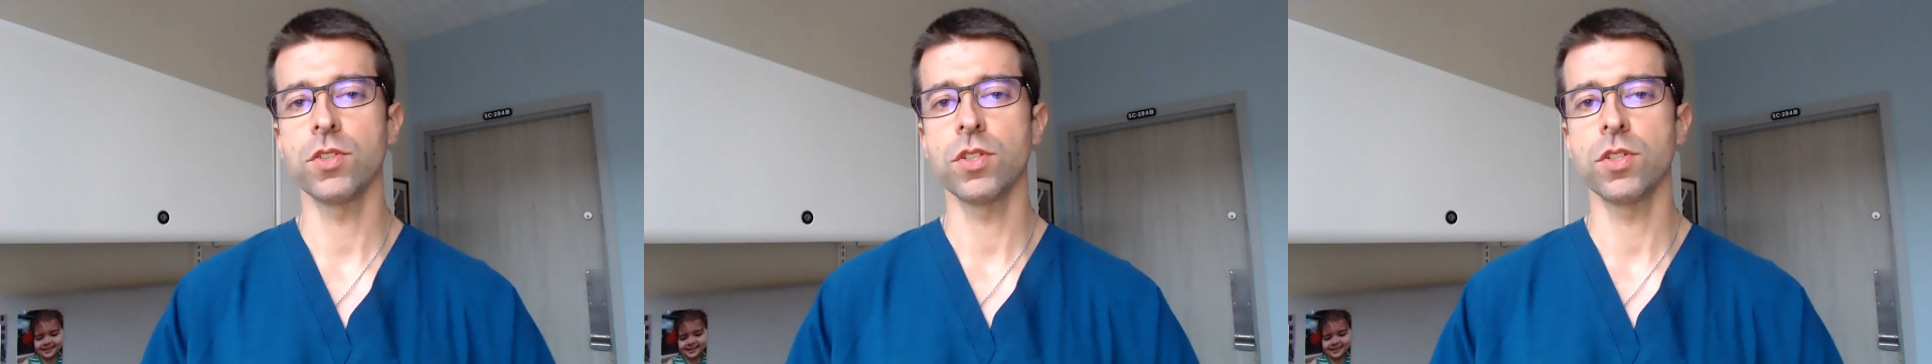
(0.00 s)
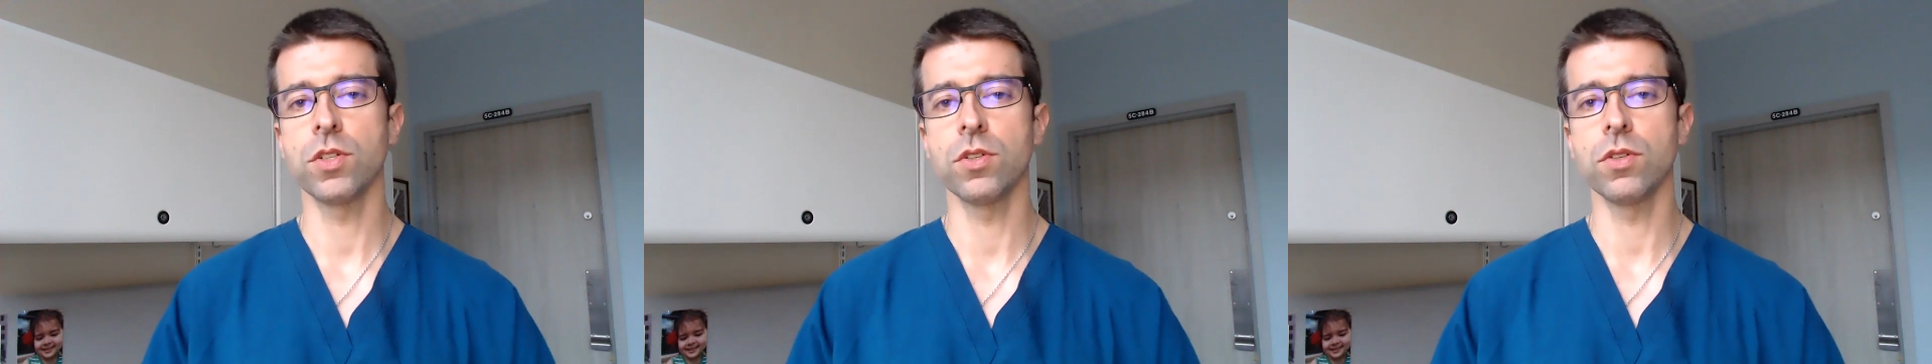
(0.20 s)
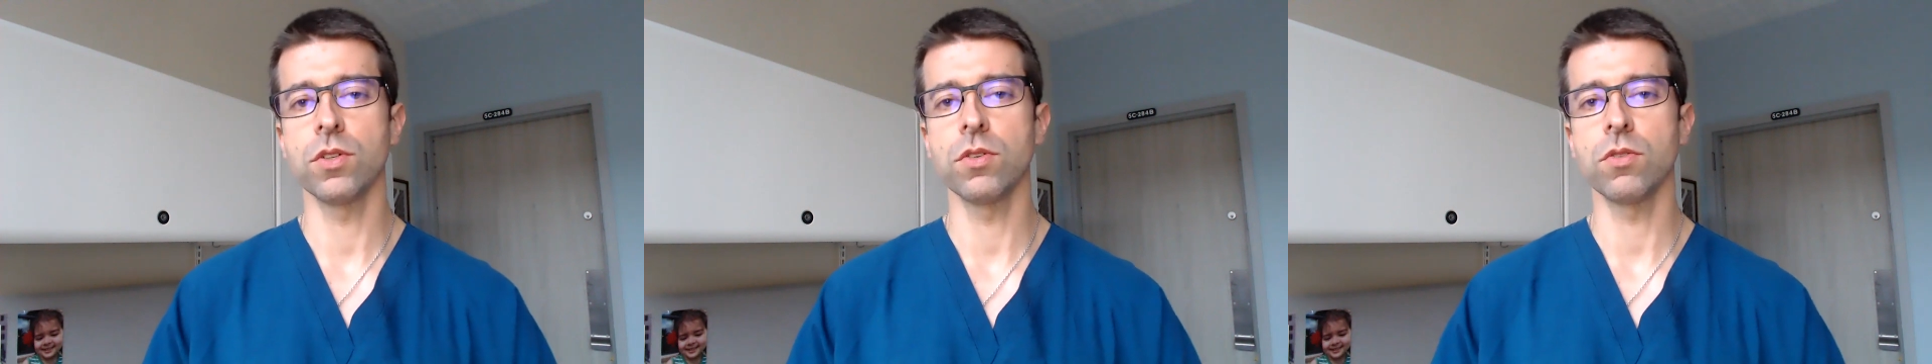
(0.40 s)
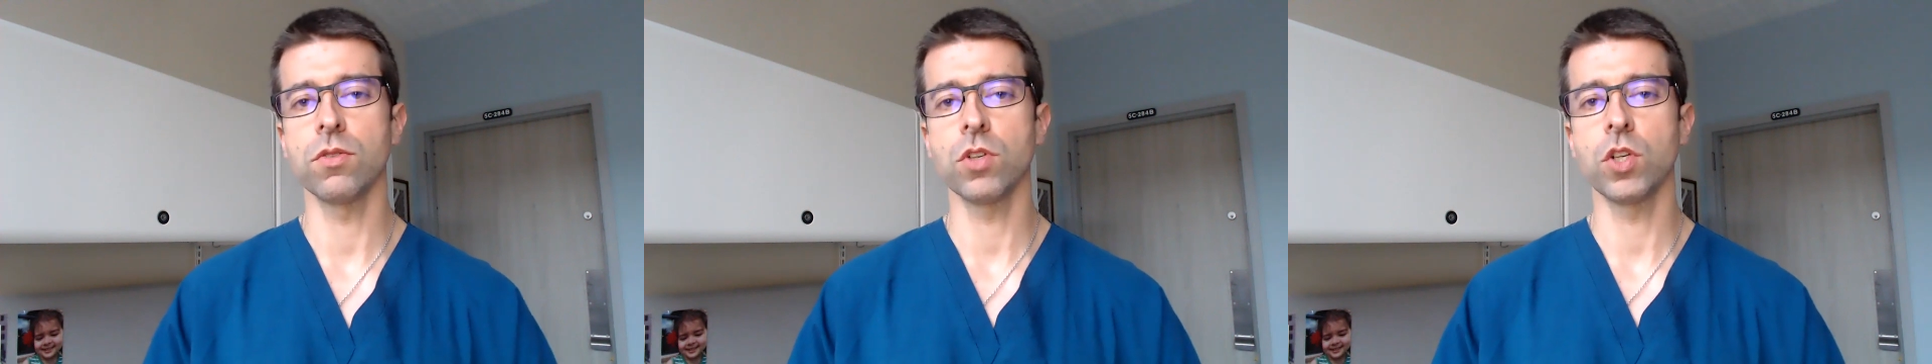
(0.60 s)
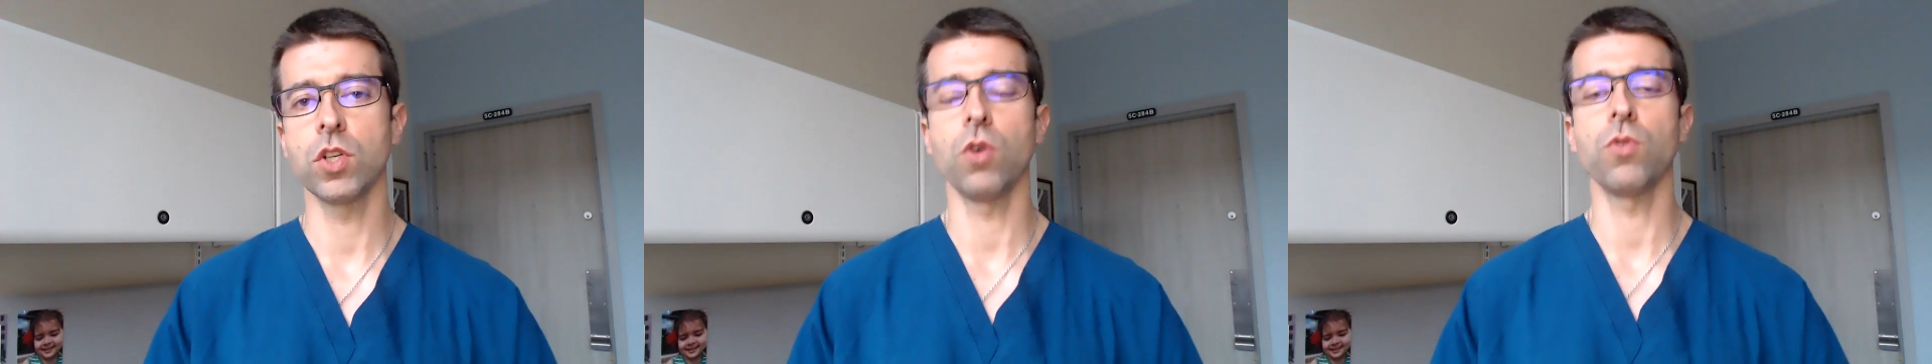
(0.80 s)
to
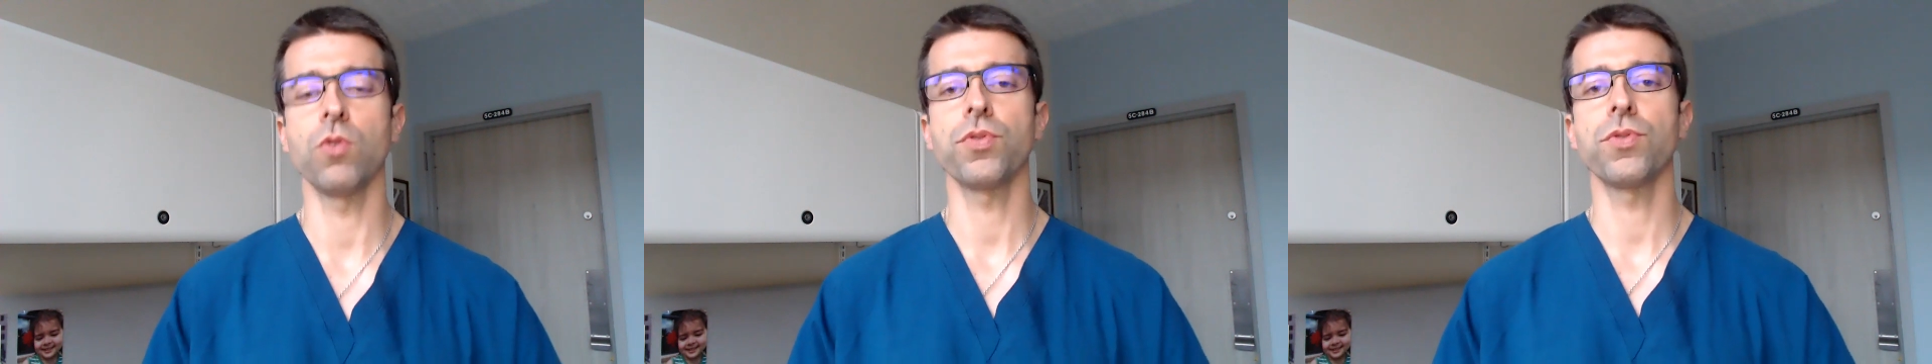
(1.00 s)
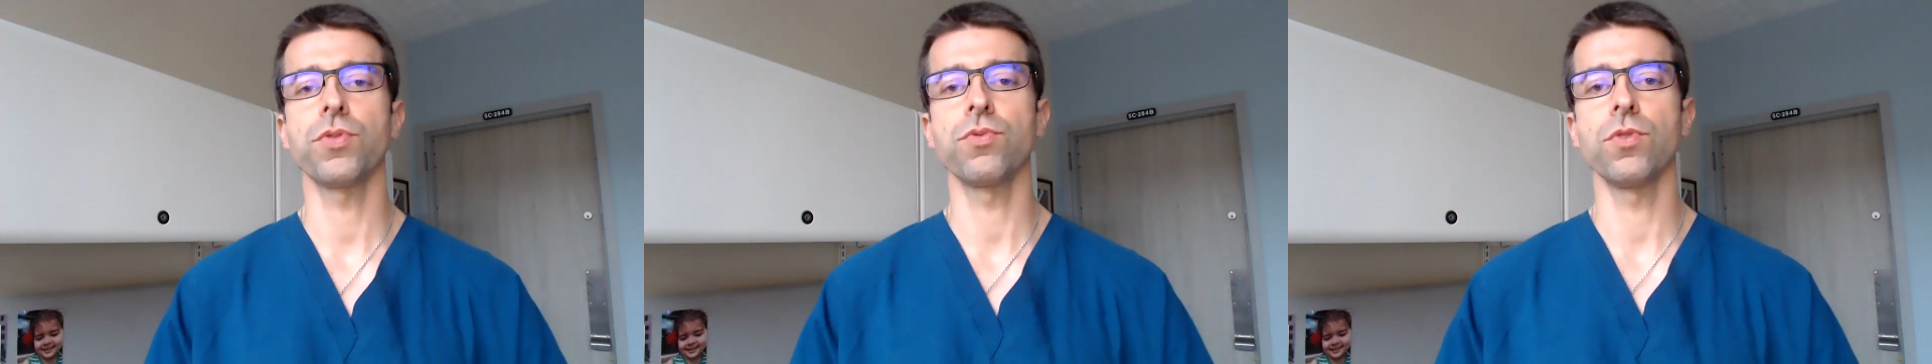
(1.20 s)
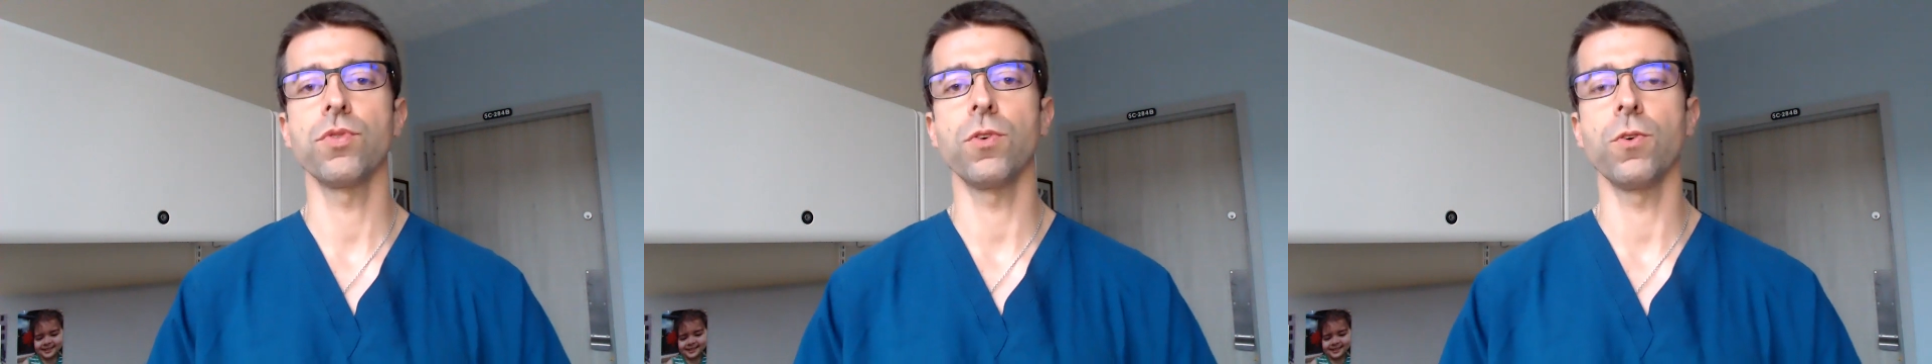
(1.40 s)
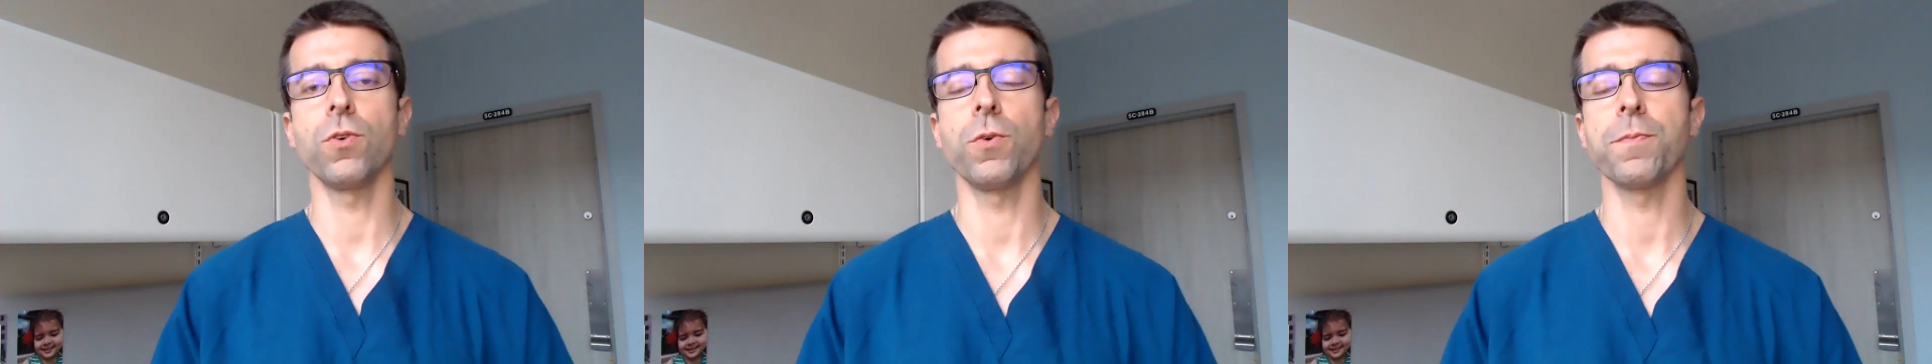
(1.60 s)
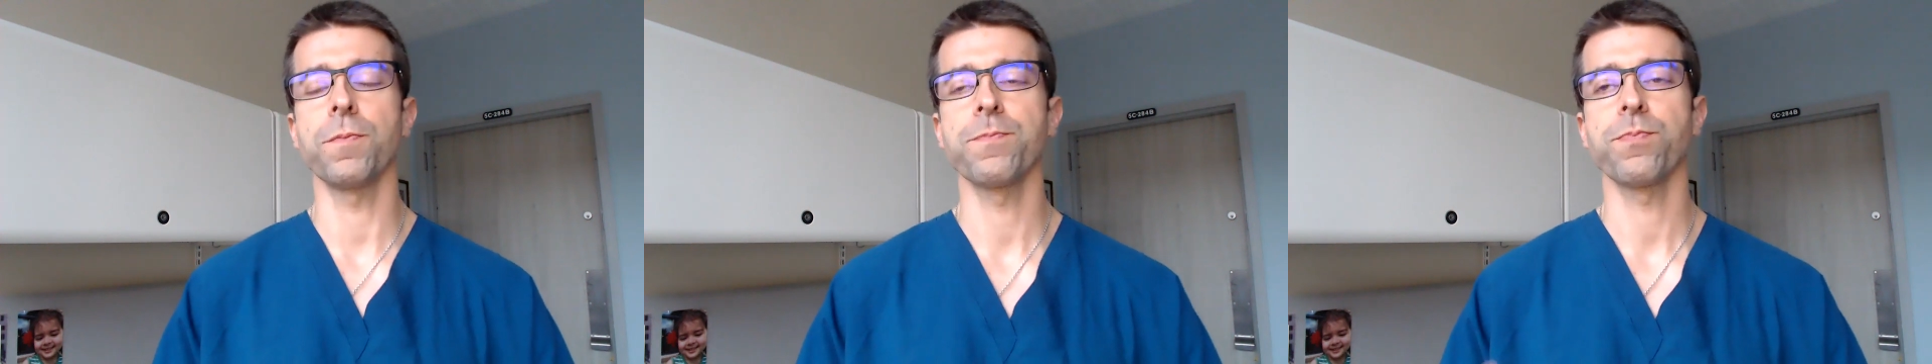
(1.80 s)
go
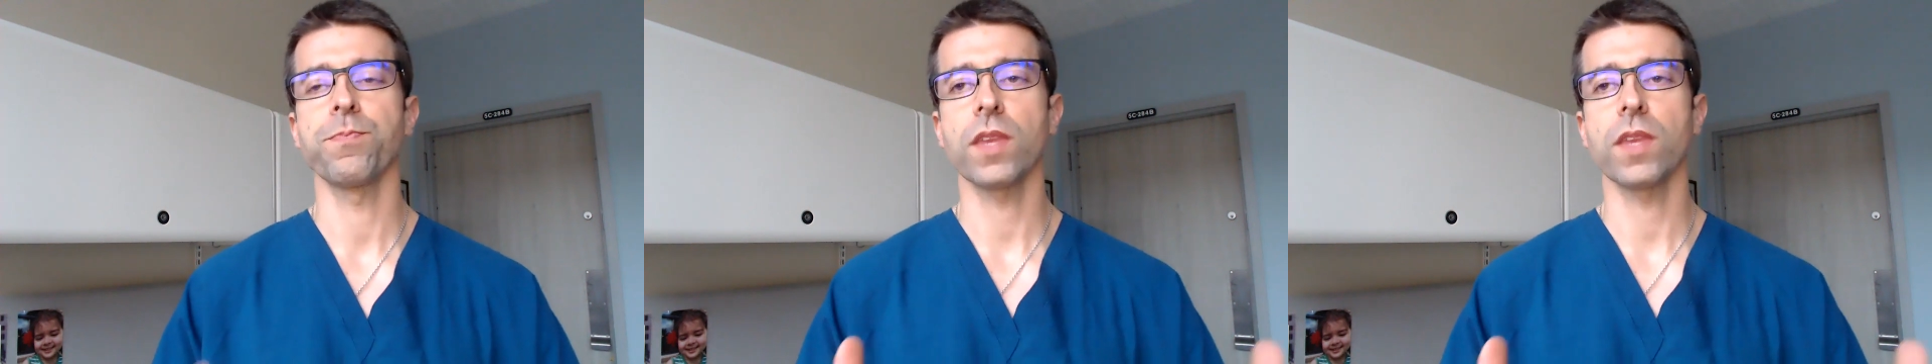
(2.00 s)
through